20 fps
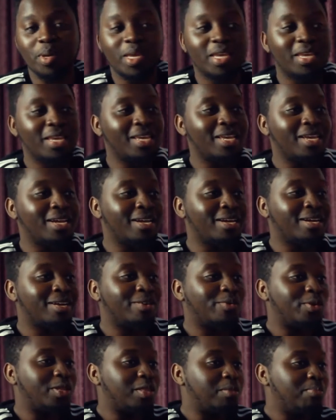being
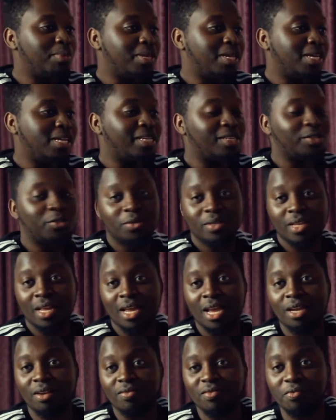with me to the
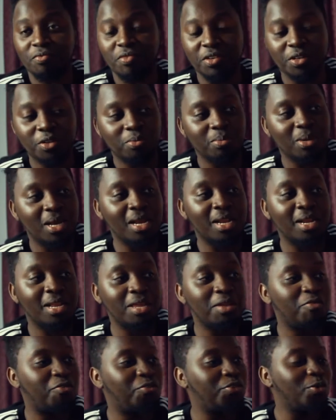end of the video,
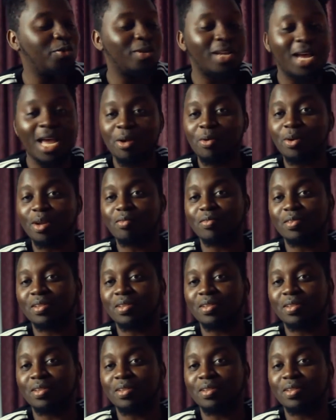man. If you like